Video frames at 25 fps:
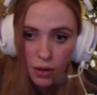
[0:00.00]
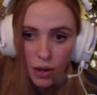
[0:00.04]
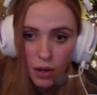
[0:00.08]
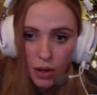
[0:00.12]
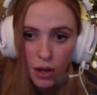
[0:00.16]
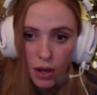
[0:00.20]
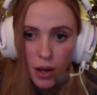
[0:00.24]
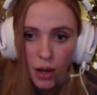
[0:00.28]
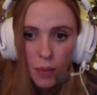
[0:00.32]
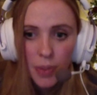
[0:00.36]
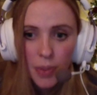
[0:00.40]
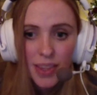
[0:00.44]

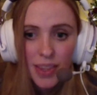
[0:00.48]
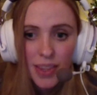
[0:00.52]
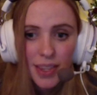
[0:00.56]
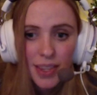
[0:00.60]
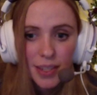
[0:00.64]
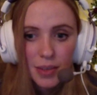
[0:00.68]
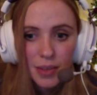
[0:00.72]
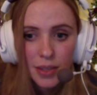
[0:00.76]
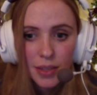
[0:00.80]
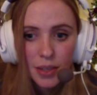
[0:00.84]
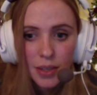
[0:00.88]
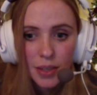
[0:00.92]
but this
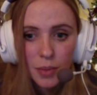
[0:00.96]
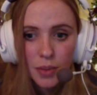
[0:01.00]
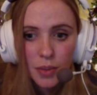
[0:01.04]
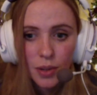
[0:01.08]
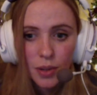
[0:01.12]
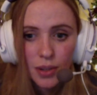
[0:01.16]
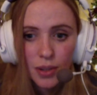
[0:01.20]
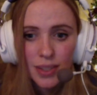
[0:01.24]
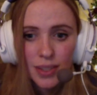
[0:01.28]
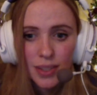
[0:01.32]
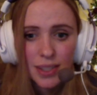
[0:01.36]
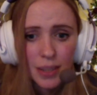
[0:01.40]
week's
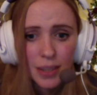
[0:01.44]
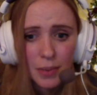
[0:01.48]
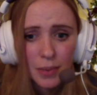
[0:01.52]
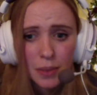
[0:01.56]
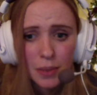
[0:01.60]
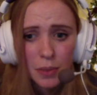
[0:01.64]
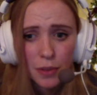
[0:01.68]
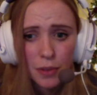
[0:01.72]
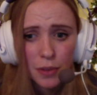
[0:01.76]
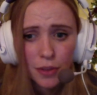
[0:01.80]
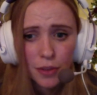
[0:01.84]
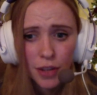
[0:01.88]
episode seemed to
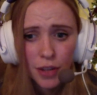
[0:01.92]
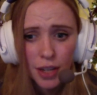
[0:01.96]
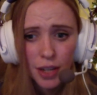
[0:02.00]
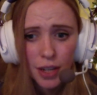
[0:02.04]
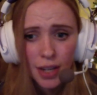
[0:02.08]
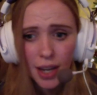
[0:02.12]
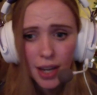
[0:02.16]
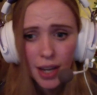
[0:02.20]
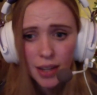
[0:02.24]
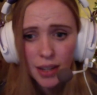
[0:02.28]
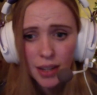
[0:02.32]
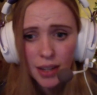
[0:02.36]
be fucking
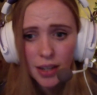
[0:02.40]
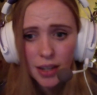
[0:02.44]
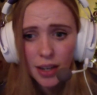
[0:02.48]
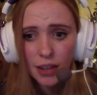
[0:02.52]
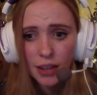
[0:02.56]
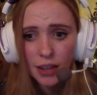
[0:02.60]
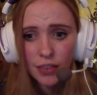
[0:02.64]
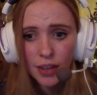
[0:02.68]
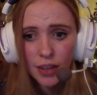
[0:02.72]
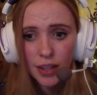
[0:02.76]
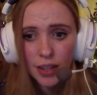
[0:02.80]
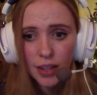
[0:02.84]
handy
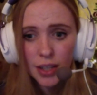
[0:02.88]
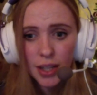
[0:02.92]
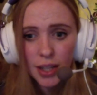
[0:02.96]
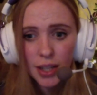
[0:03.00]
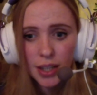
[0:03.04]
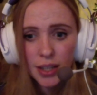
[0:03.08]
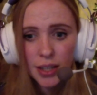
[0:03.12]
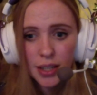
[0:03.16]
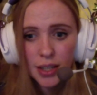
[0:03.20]
enough, and yet,